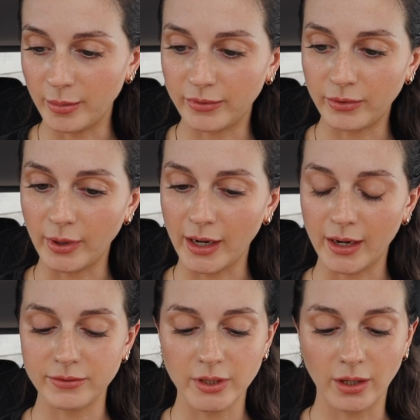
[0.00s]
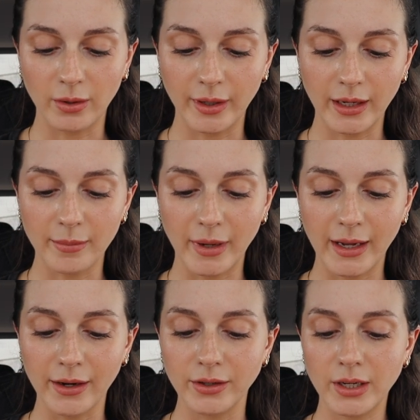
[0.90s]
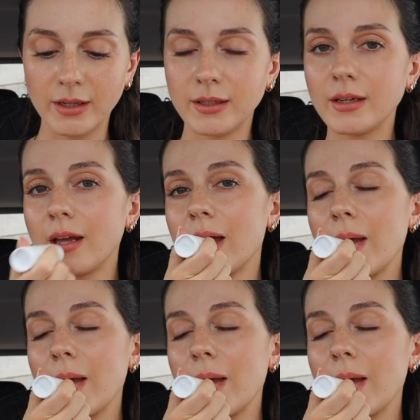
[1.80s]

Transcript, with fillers: before I have to go and get my hair done.